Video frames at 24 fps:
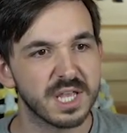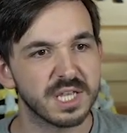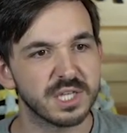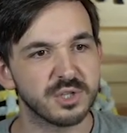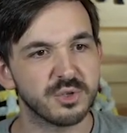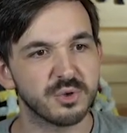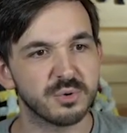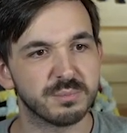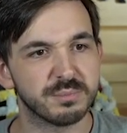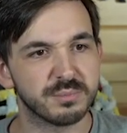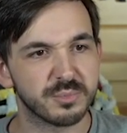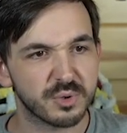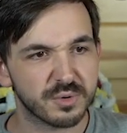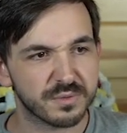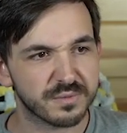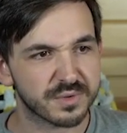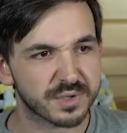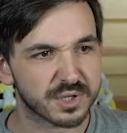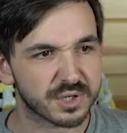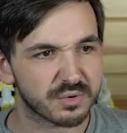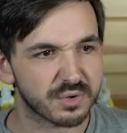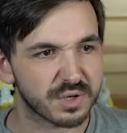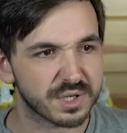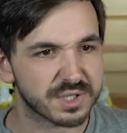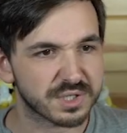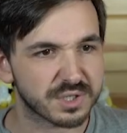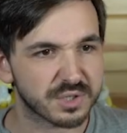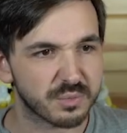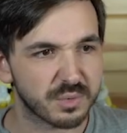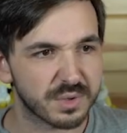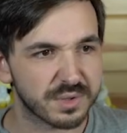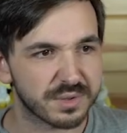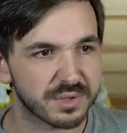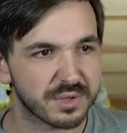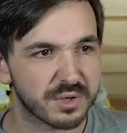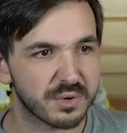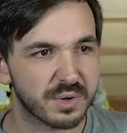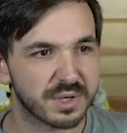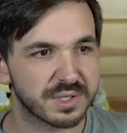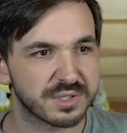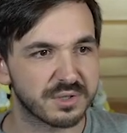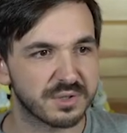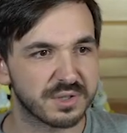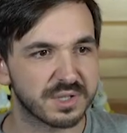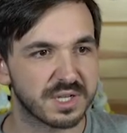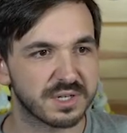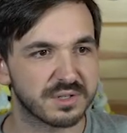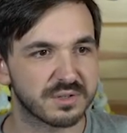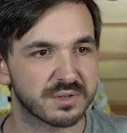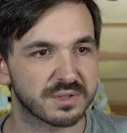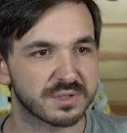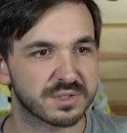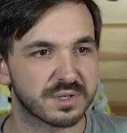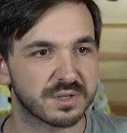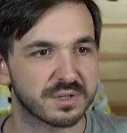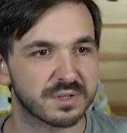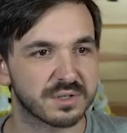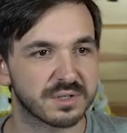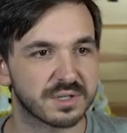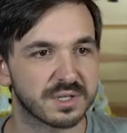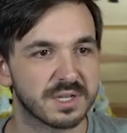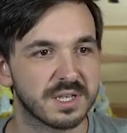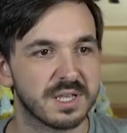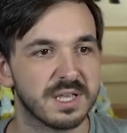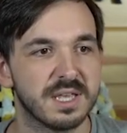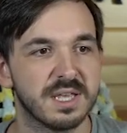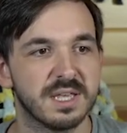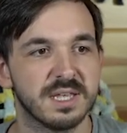You move the creature with you until the end of your turn.